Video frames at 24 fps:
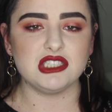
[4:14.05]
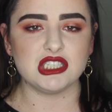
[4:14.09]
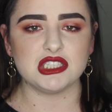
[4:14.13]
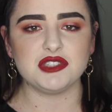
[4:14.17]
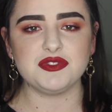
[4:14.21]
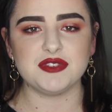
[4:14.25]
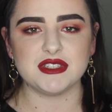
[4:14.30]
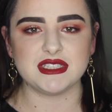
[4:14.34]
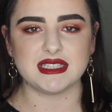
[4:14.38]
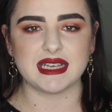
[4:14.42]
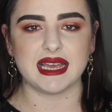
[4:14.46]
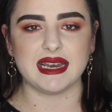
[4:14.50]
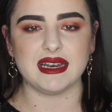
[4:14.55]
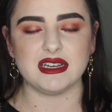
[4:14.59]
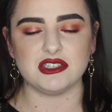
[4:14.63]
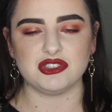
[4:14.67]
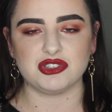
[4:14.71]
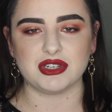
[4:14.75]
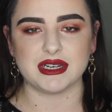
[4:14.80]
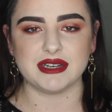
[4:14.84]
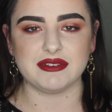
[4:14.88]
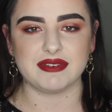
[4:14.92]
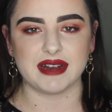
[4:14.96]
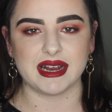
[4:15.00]
just for
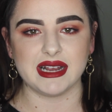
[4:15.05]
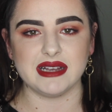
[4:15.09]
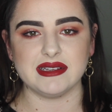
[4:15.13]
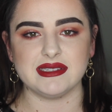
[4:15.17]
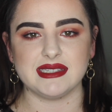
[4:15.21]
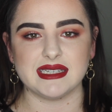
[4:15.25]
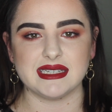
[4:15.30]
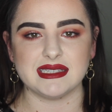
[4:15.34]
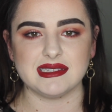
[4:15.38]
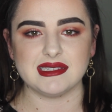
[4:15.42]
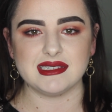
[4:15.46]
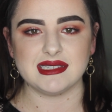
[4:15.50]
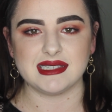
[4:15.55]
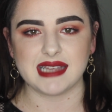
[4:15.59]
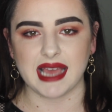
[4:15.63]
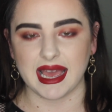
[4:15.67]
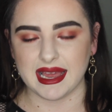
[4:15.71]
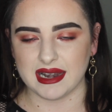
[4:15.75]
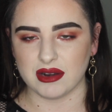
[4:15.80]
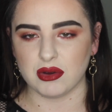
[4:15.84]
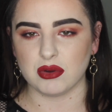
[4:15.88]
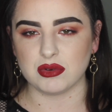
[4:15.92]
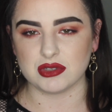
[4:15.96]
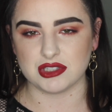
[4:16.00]
sanitary reasons,
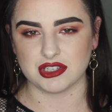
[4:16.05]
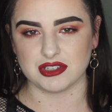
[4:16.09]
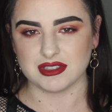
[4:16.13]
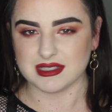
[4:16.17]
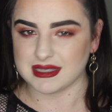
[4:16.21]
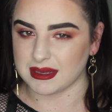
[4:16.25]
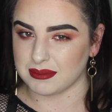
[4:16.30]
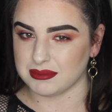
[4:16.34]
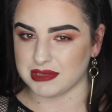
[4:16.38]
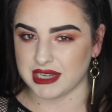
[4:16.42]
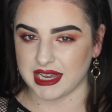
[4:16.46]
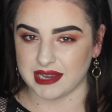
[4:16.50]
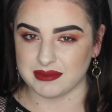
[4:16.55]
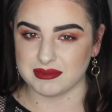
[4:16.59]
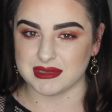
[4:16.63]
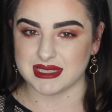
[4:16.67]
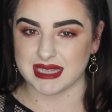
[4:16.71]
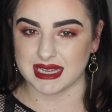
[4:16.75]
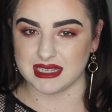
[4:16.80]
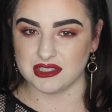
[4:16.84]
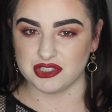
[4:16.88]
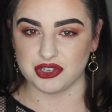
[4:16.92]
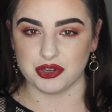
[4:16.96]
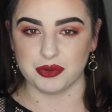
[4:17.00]
and also sometimes
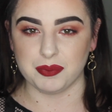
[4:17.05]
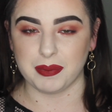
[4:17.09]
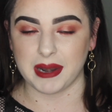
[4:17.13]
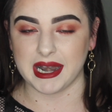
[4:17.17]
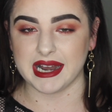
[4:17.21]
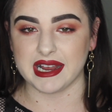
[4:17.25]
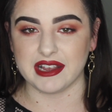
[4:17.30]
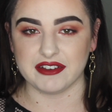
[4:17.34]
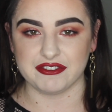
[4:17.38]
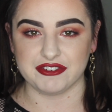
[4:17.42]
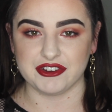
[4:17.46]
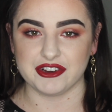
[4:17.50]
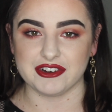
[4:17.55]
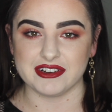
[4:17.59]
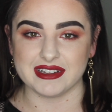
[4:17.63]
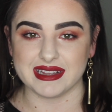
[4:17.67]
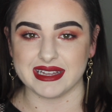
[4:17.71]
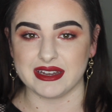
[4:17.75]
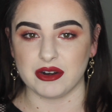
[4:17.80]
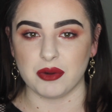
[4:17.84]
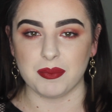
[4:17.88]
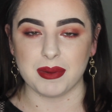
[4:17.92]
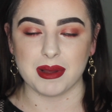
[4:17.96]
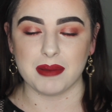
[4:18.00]
they do break if you're a
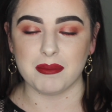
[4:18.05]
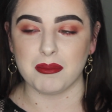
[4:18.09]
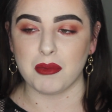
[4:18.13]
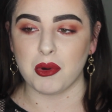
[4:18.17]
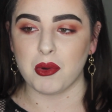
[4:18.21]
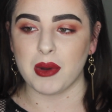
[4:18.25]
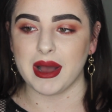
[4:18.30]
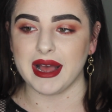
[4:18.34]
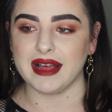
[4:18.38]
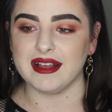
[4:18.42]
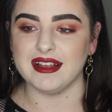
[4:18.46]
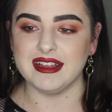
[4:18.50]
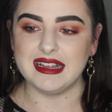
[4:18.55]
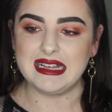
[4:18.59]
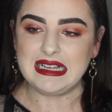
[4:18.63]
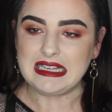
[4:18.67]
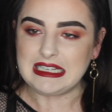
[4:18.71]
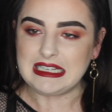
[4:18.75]
little bit more